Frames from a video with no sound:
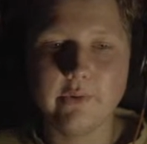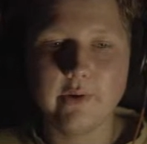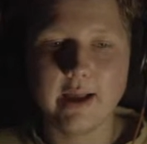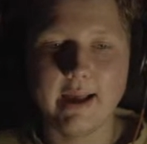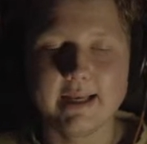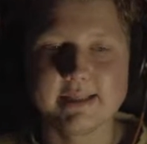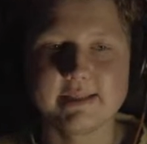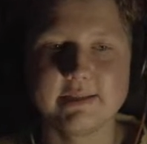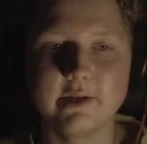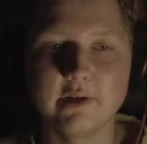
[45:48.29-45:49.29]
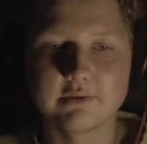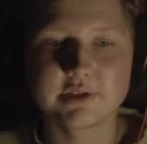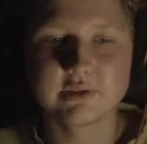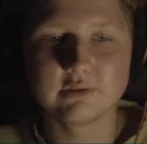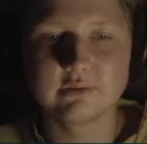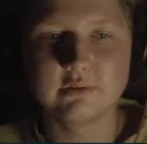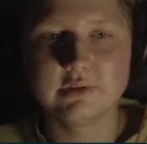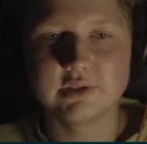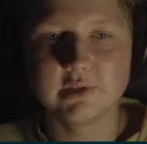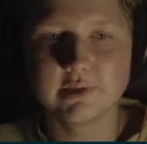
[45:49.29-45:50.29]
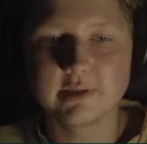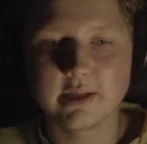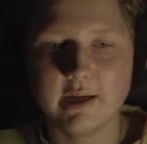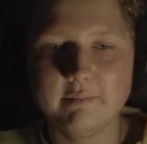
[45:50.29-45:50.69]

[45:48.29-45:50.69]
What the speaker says: as it goes. Result type.